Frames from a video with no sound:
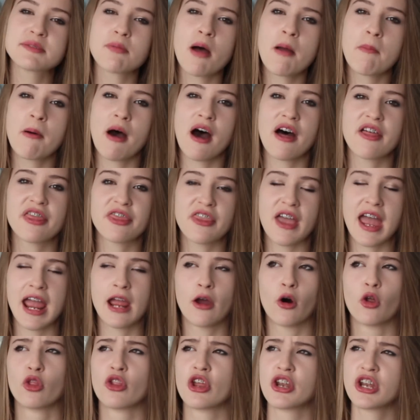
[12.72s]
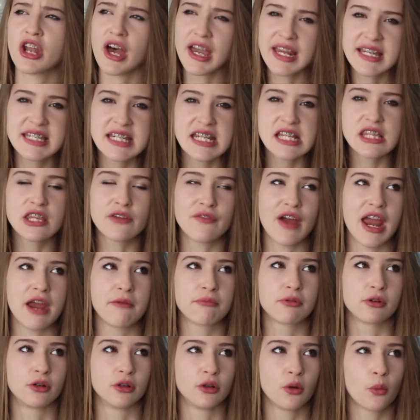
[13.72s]
was my birthday on the 19th of
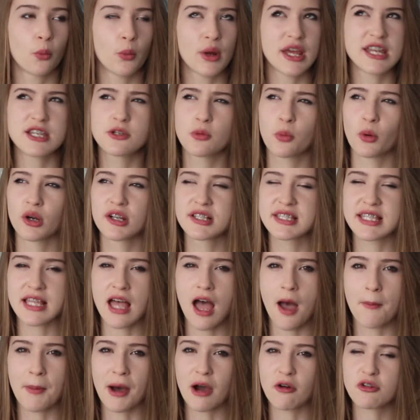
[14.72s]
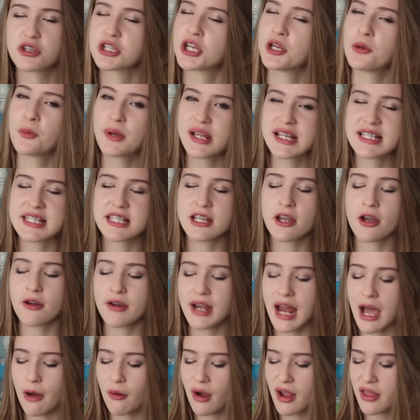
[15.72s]
April, which was about 2 weeks ago
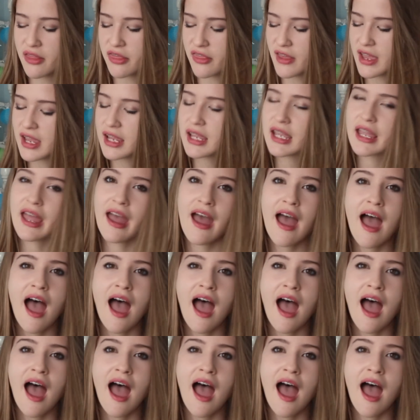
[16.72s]
now, I think.